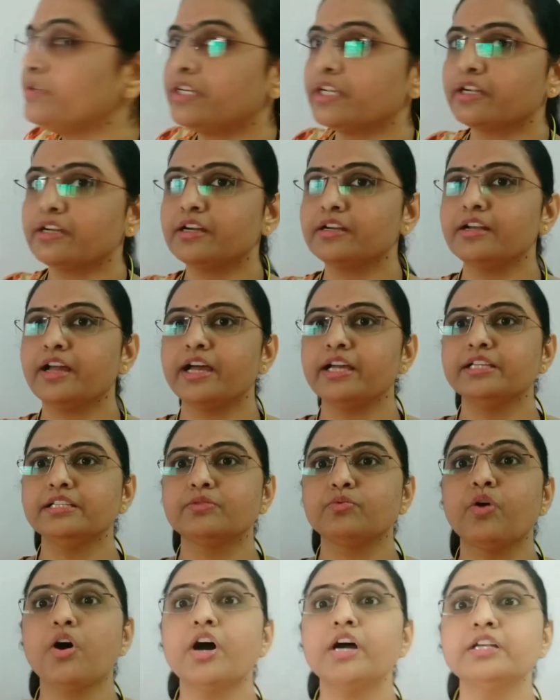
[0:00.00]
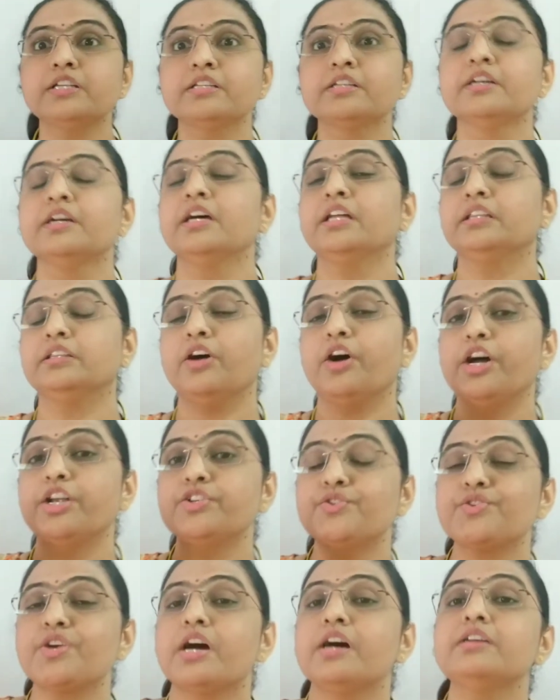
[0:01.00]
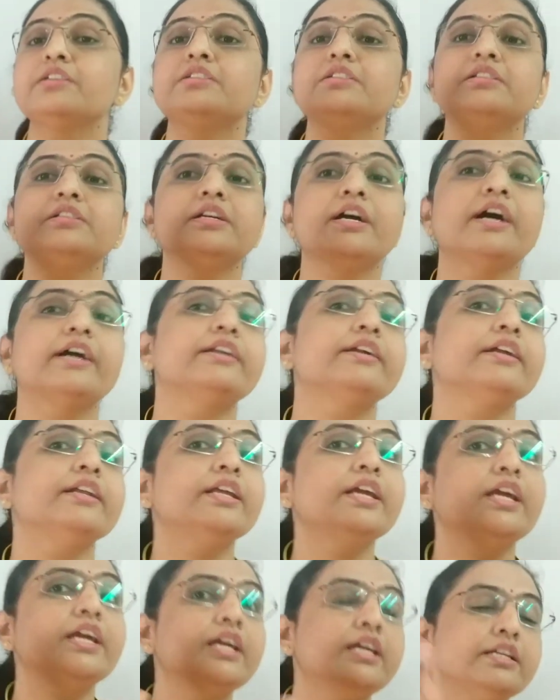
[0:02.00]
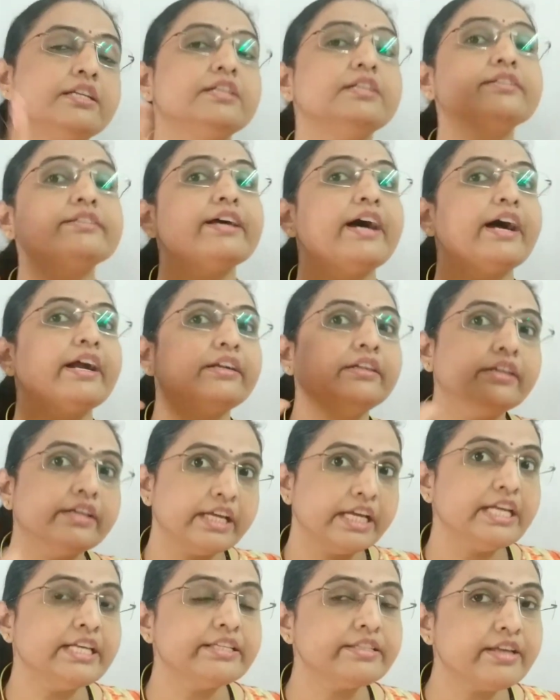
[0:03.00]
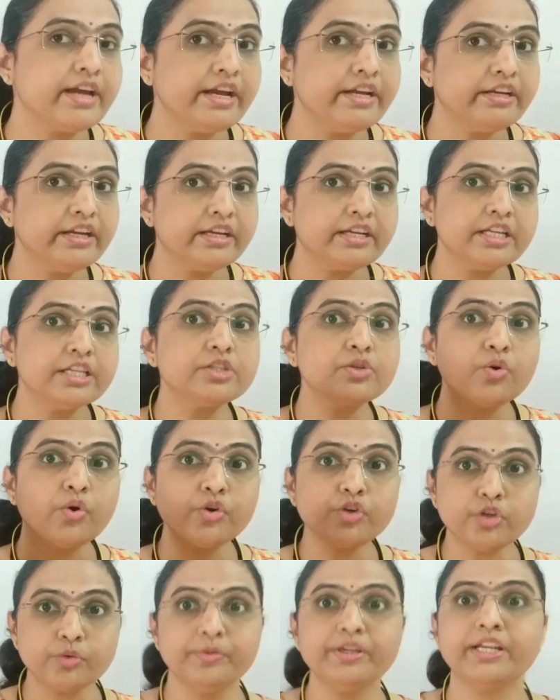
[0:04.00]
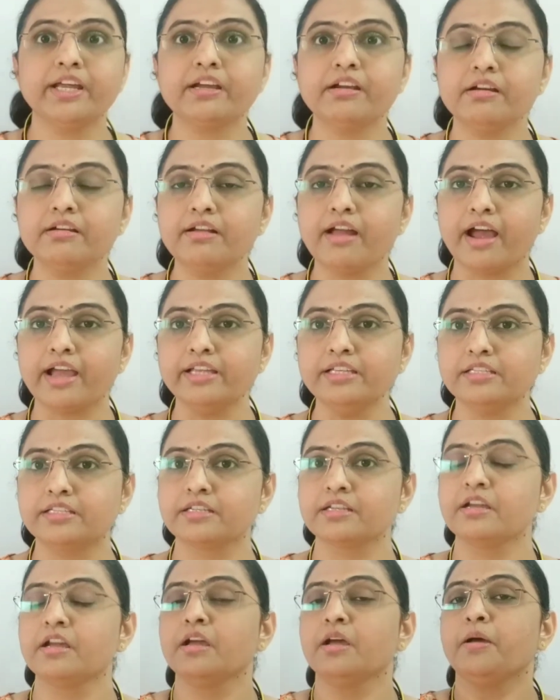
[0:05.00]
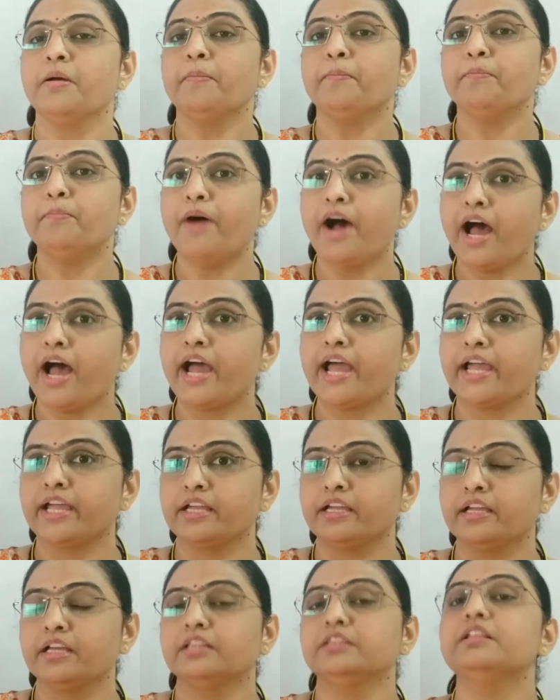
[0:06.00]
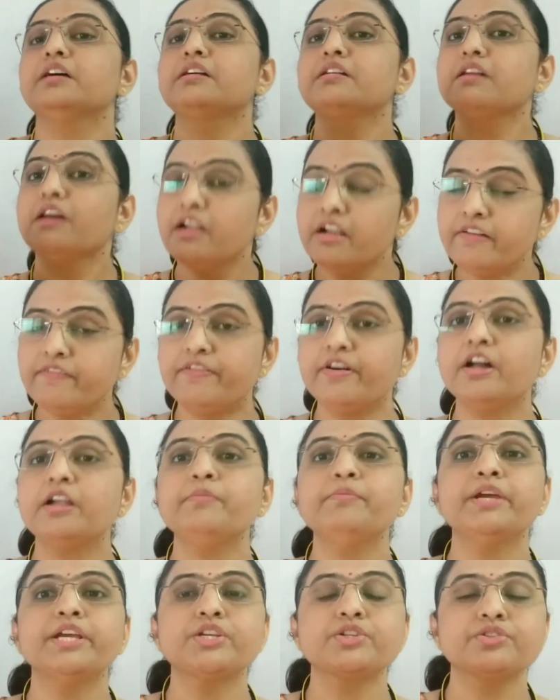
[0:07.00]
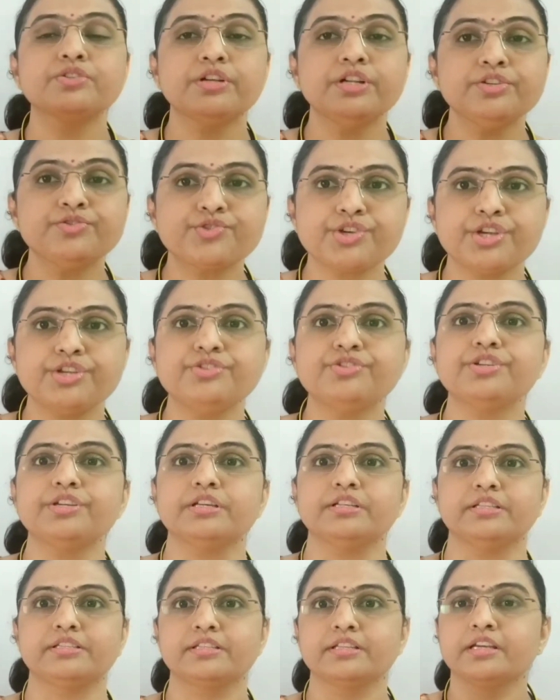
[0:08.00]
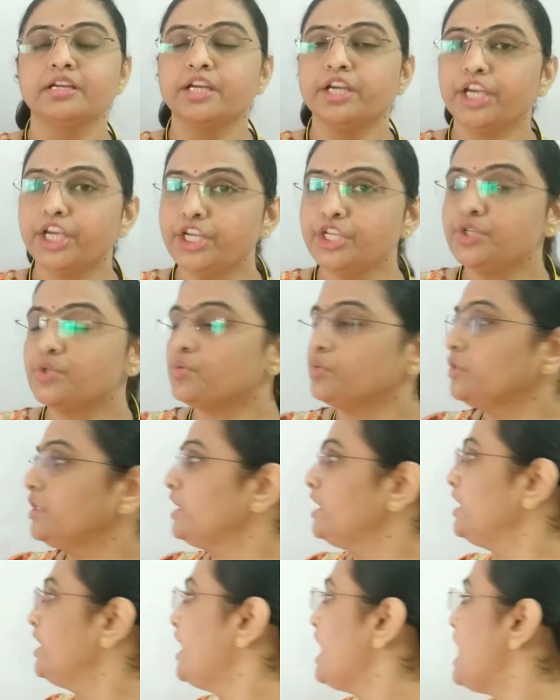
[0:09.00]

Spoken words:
recognized. What? The uncharged tRNA it is at the A site. It is going to be recognized by the conformational changes into the